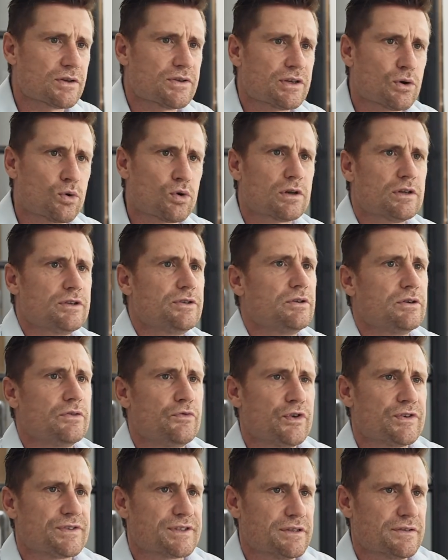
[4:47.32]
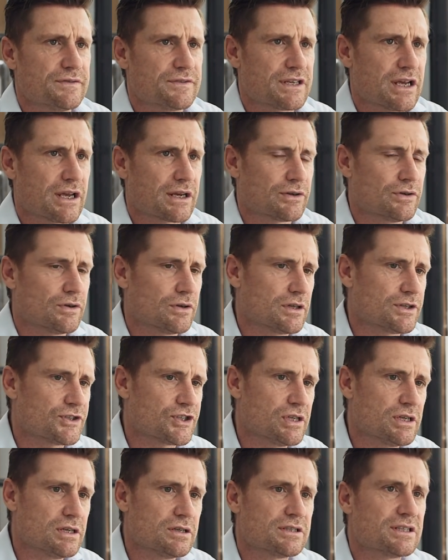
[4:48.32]
So, the Auckland University of
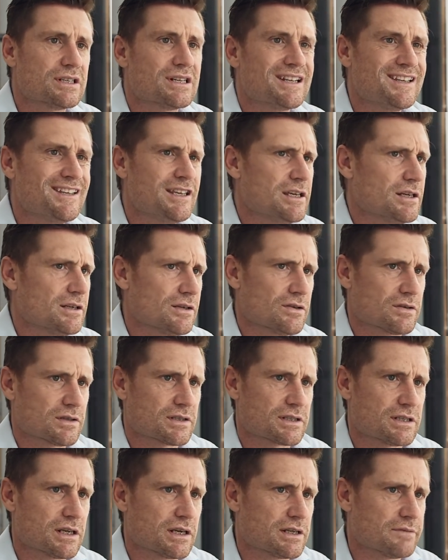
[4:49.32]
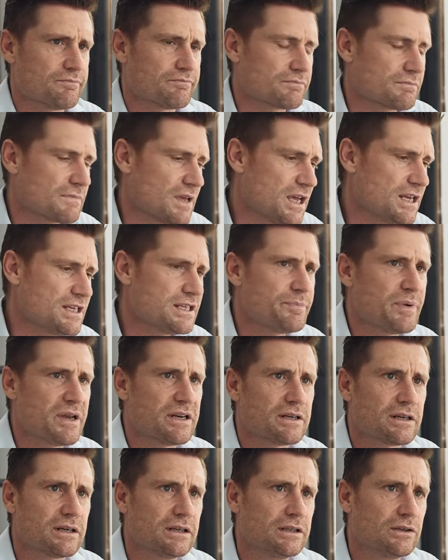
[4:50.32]
Technology did a year long study
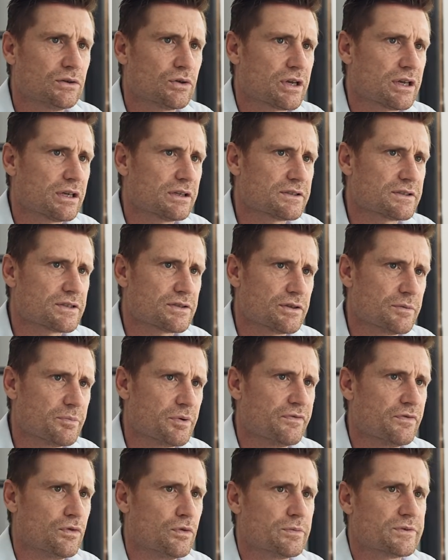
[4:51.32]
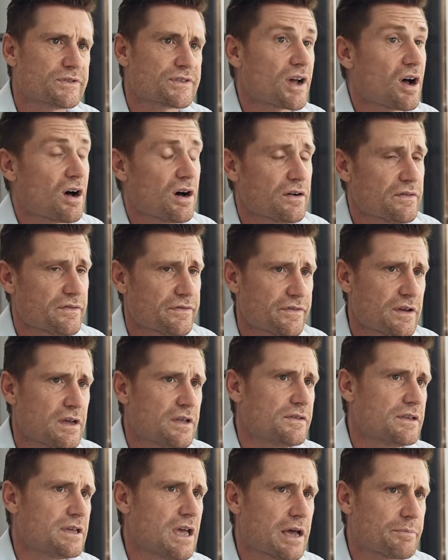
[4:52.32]
independently looking into the performance of
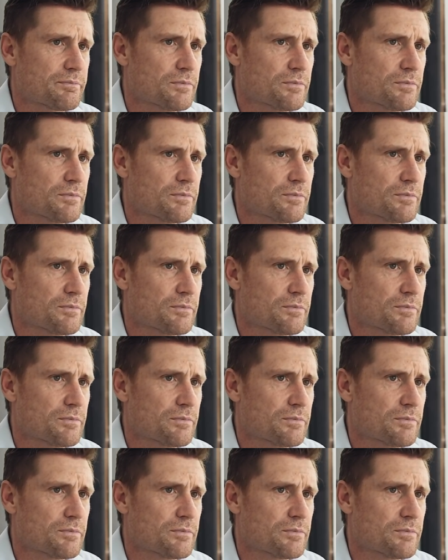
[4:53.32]
the